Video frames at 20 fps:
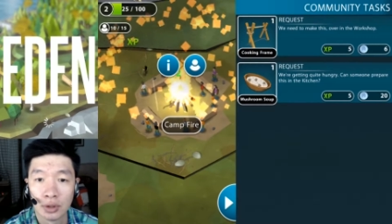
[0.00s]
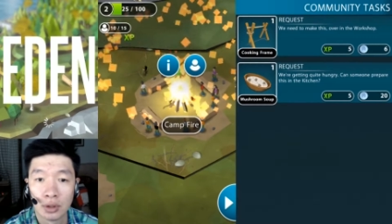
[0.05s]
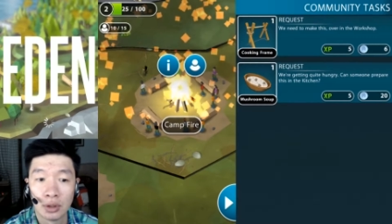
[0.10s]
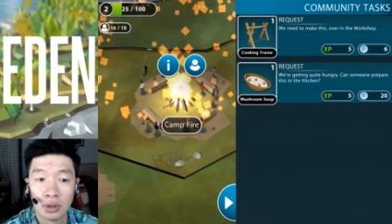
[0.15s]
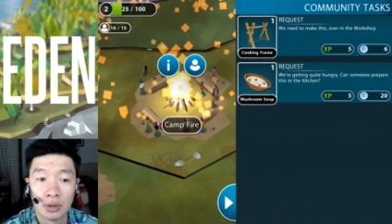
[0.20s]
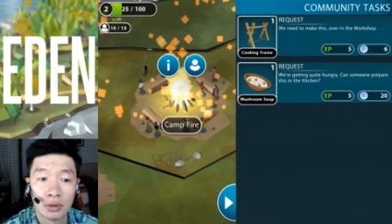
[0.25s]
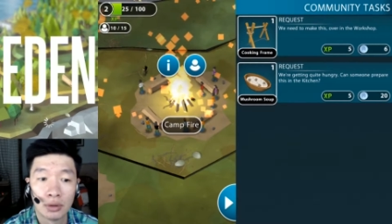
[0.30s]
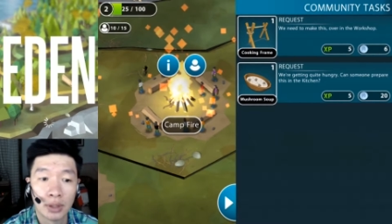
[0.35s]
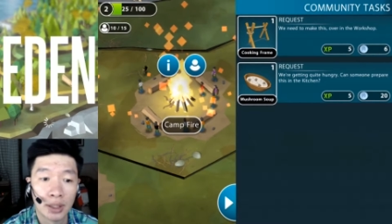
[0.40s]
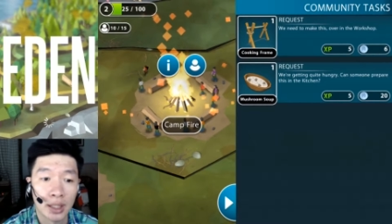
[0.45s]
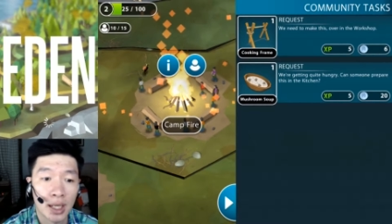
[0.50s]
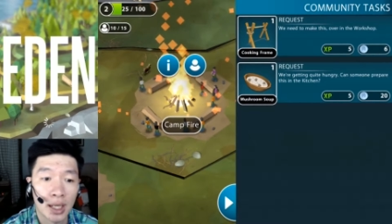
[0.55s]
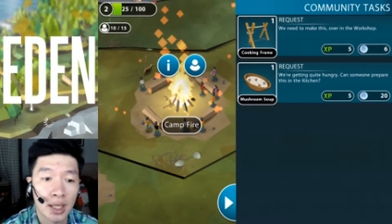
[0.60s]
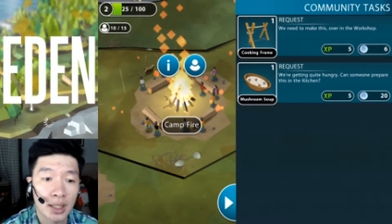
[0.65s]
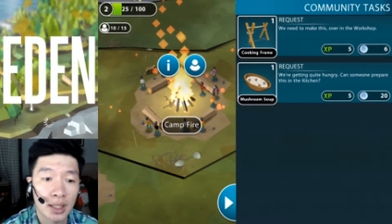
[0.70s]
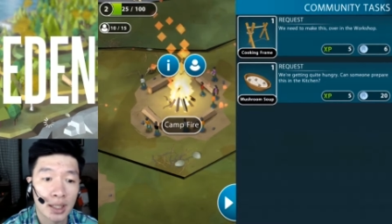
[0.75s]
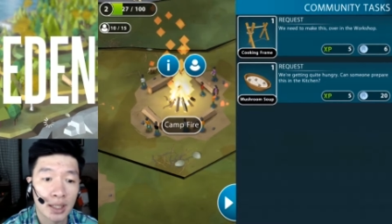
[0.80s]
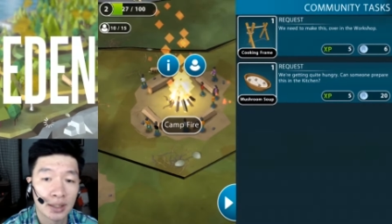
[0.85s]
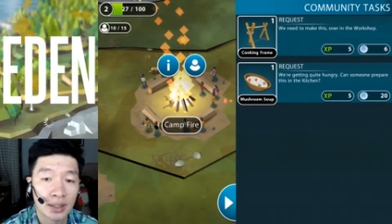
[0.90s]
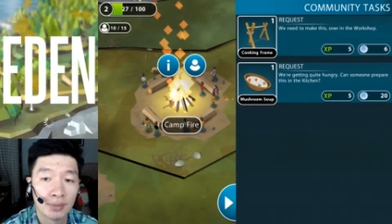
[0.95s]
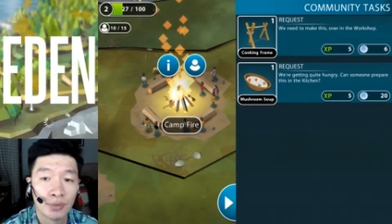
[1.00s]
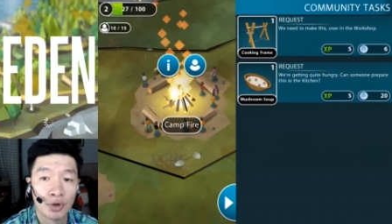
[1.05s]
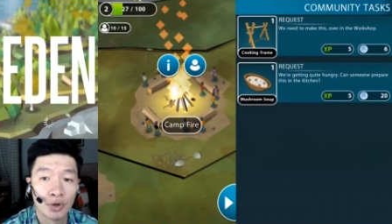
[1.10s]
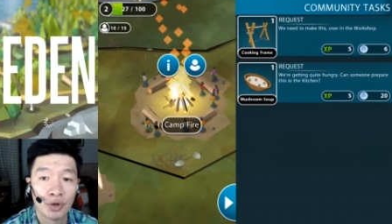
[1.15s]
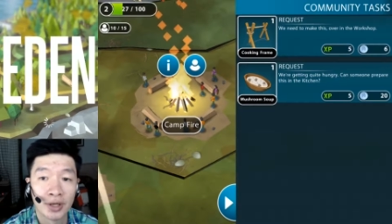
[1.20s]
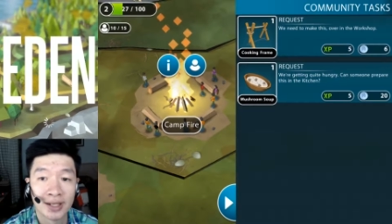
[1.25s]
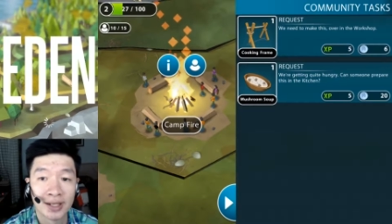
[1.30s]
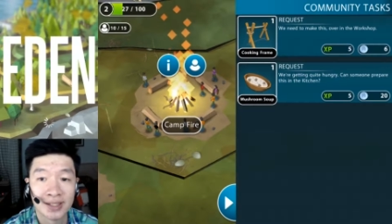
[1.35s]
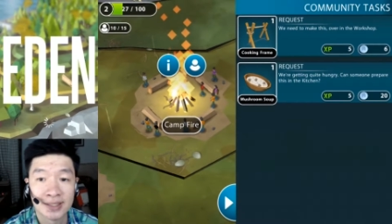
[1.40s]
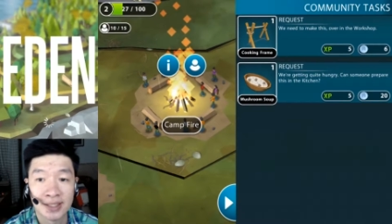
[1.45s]
Alright, I got them
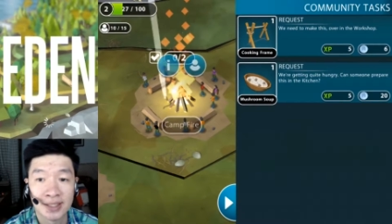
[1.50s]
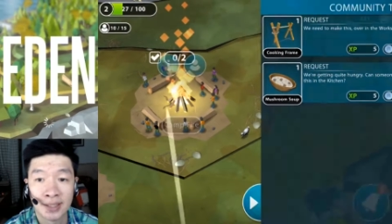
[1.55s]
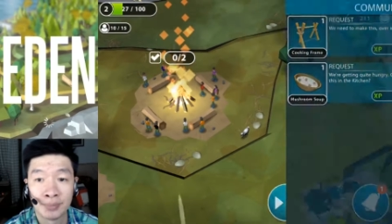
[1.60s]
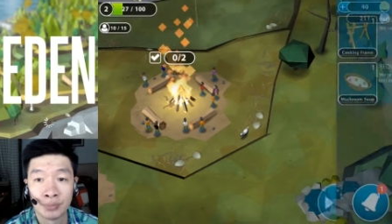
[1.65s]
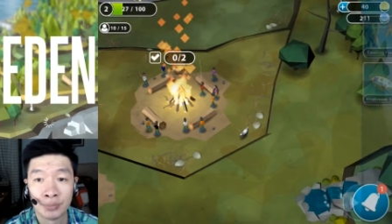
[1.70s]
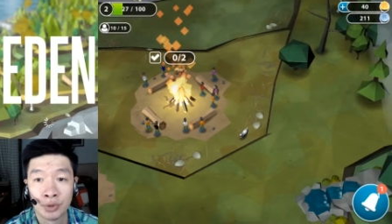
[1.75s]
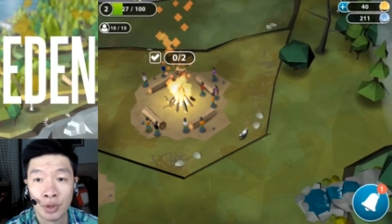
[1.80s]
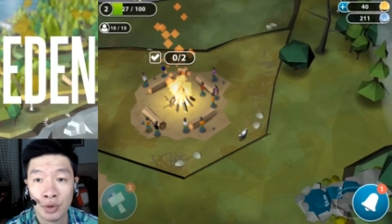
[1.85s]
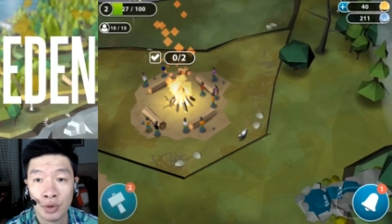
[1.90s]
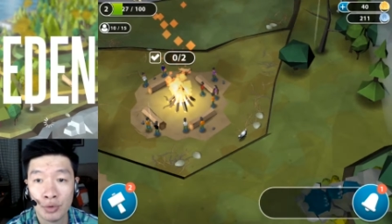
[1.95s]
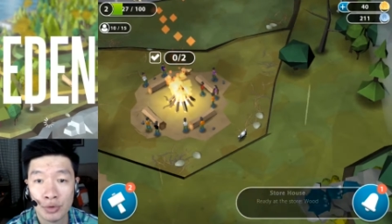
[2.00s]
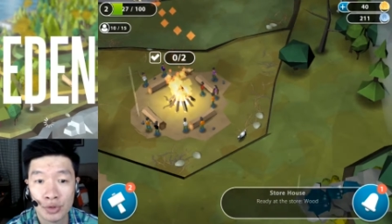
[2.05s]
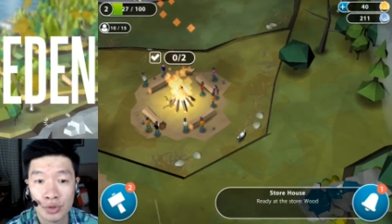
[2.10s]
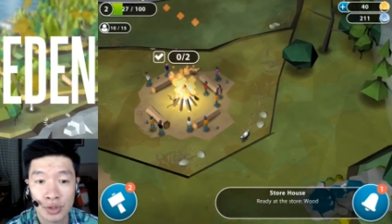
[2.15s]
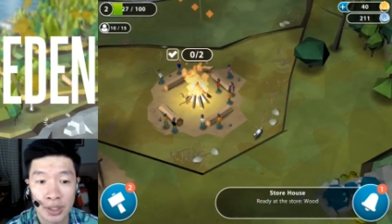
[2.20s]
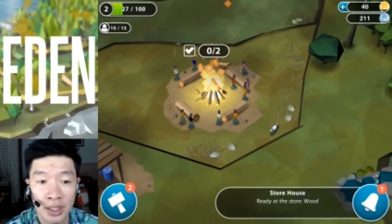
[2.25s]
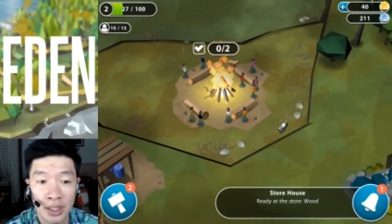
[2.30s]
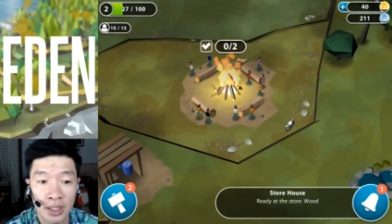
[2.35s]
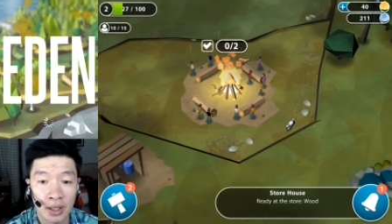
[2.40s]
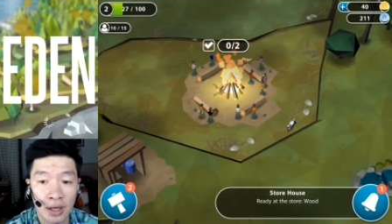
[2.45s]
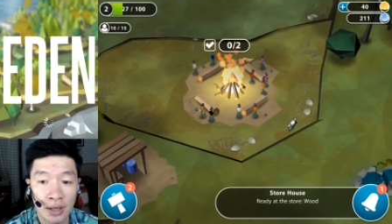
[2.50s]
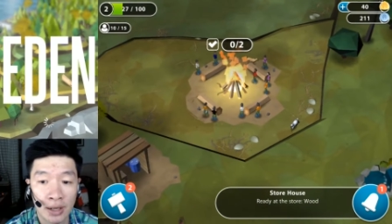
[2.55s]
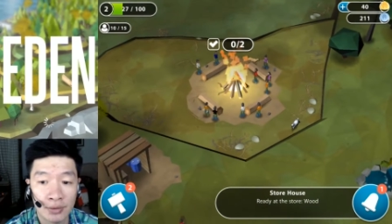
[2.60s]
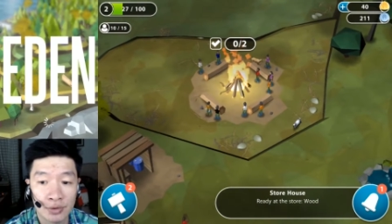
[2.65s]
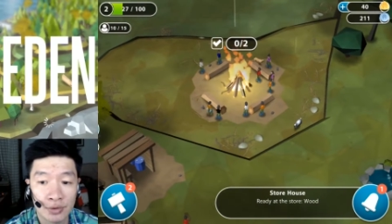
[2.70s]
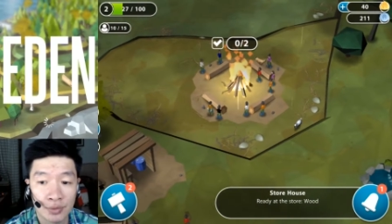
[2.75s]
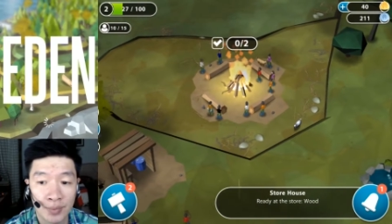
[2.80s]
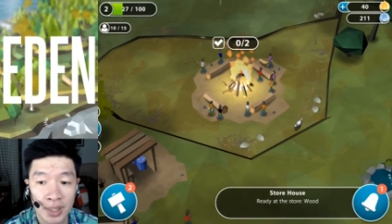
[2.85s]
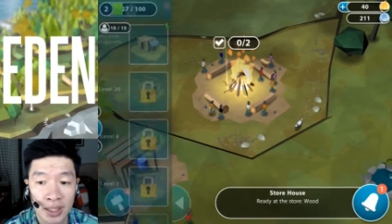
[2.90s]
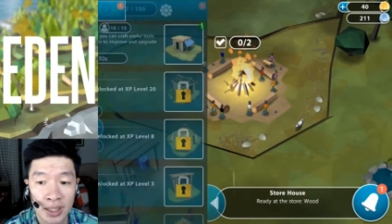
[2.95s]
all except those. And how
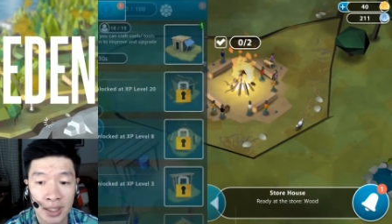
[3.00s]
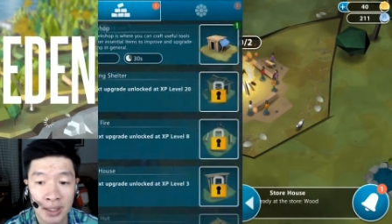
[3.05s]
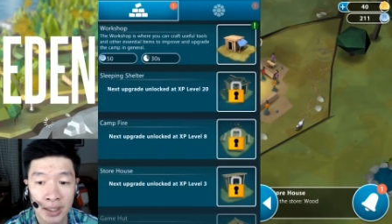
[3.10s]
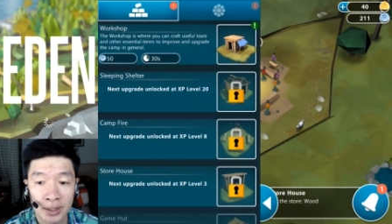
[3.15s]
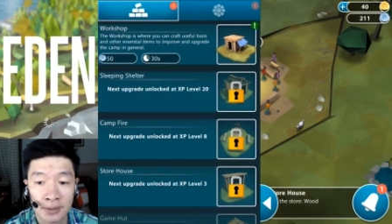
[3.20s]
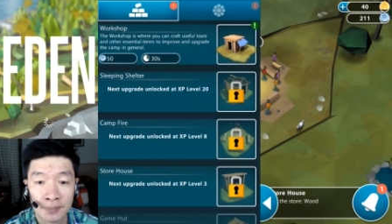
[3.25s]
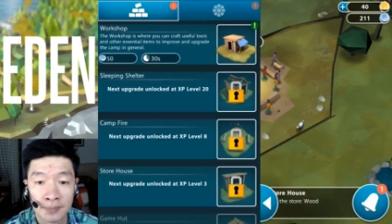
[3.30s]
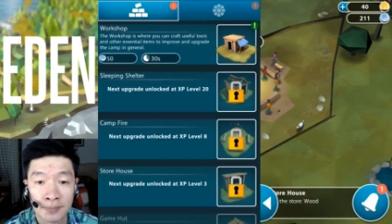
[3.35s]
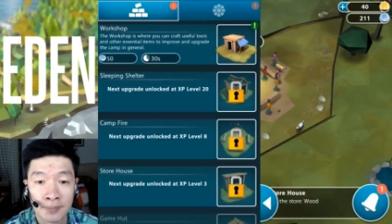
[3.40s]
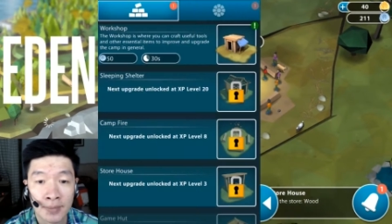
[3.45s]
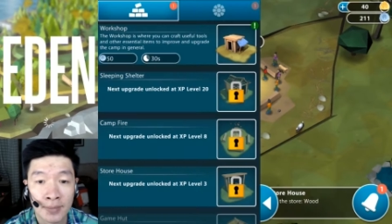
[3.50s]
to make it?